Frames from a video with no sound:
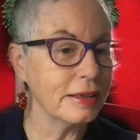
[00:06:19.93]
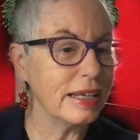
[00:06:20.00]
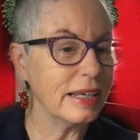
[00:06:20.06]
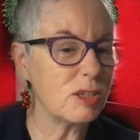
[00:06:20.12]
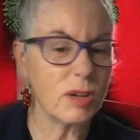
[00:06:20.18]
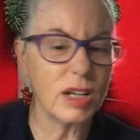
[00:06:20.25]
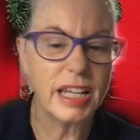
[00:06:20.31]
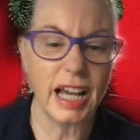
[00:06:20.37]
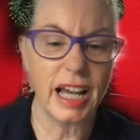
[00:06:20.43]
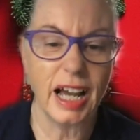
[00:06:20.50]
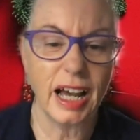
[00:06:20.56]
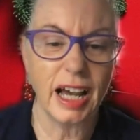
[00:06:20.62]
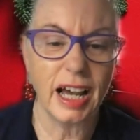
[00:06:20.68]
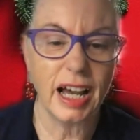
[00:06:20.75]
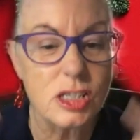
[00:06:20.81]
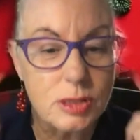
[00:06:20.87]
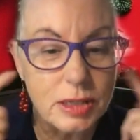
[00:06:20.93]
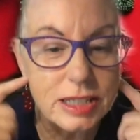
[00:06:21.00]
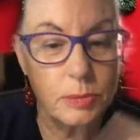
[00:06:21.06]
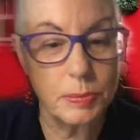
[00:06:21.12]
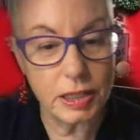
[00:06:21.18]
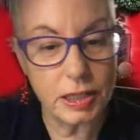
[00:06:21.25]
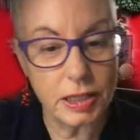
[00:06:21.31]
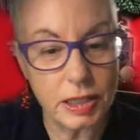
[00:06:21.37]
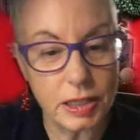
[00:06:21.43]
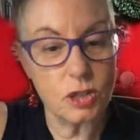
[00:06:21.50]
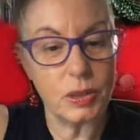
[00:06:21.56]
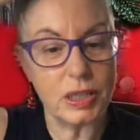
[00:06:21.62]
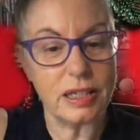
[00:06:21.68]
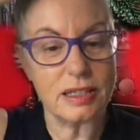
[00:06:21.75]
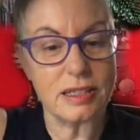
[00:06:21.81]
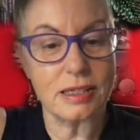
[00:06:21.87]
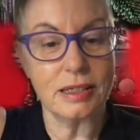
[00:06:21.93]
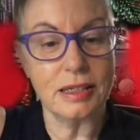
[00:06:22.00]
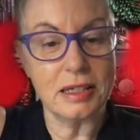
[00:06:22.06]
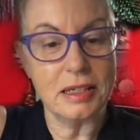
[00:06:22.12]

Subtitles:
It's really hard. It's a bit like doing this.